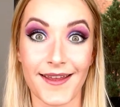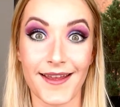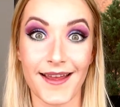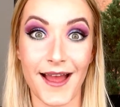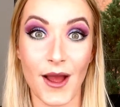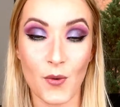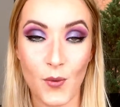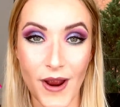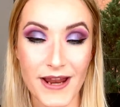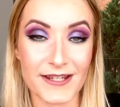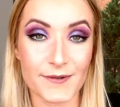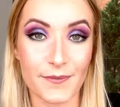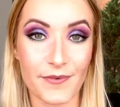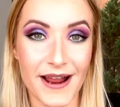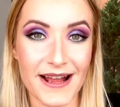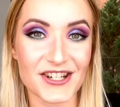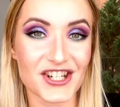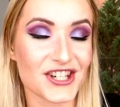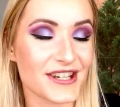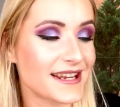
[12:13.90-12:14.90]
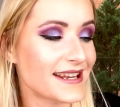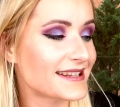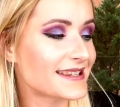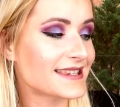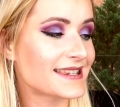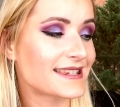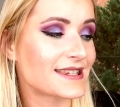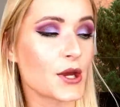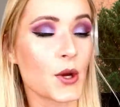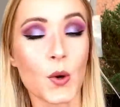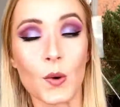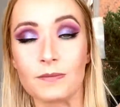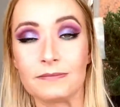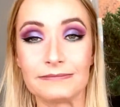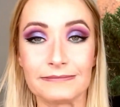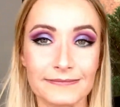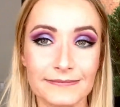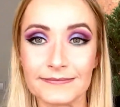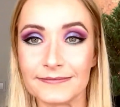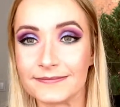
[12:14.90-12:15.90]
a wet brush in, so
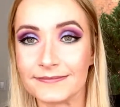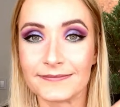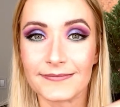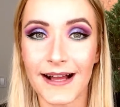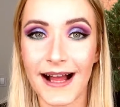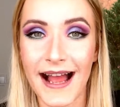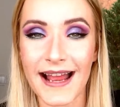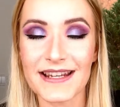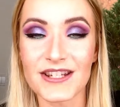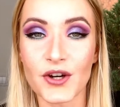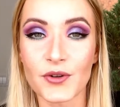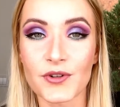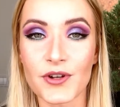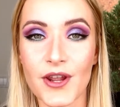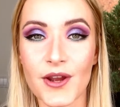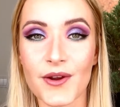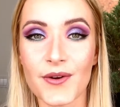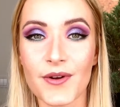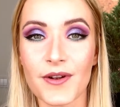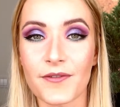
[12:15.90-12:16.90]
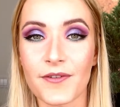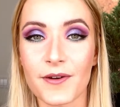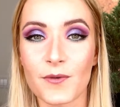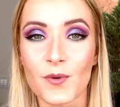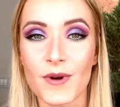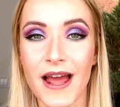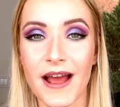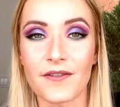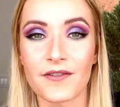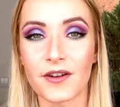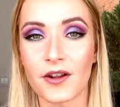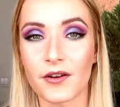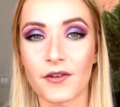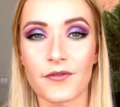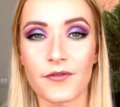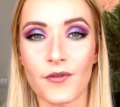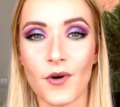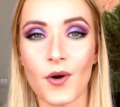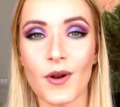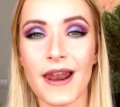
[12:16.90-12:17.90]
I don't know if it would have a lot of
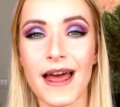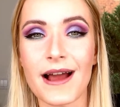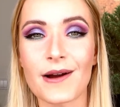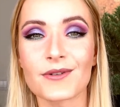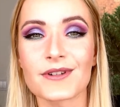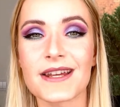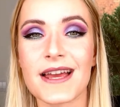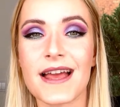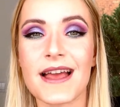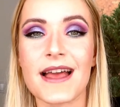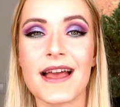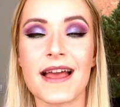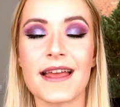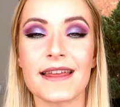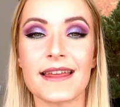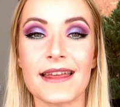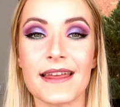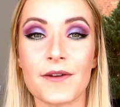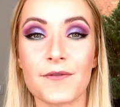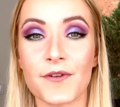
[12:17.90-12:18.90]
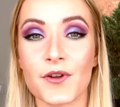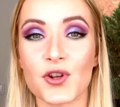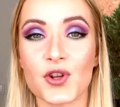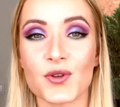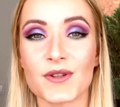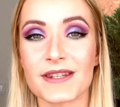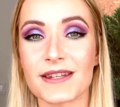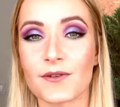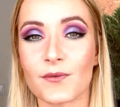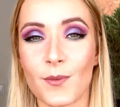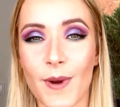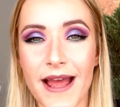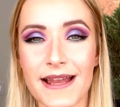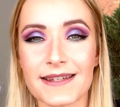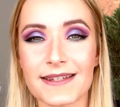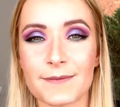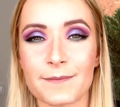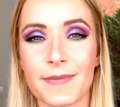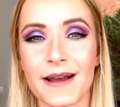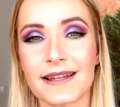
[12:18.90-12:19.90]
fallout if you use it
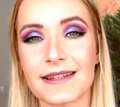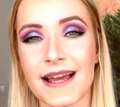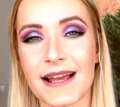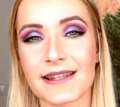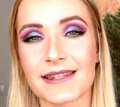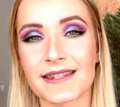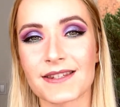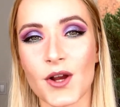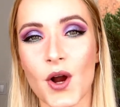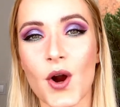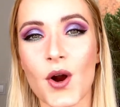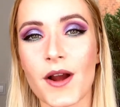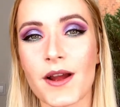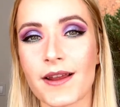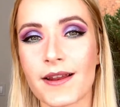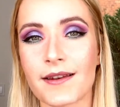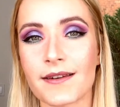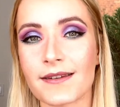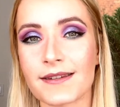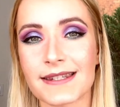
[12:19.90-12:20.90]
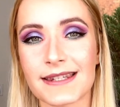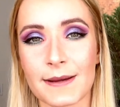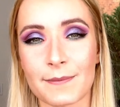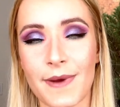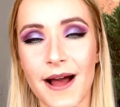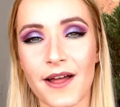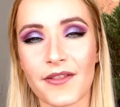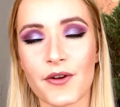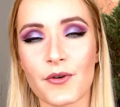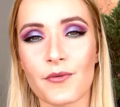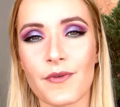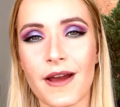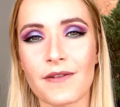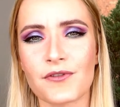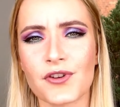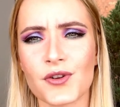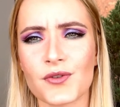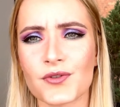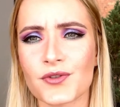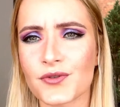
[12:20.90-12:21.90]
wet, but I saw in some other
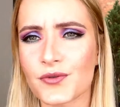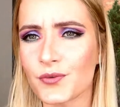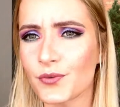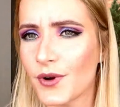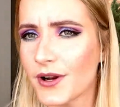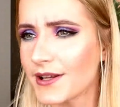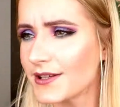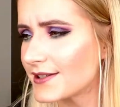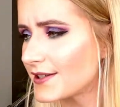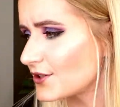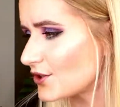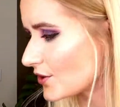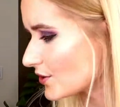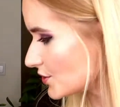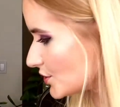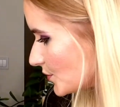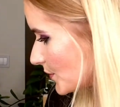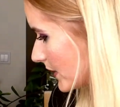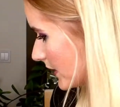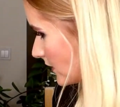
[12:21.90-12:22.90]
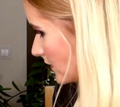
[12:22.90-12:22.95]
reviews. What is the dog doing?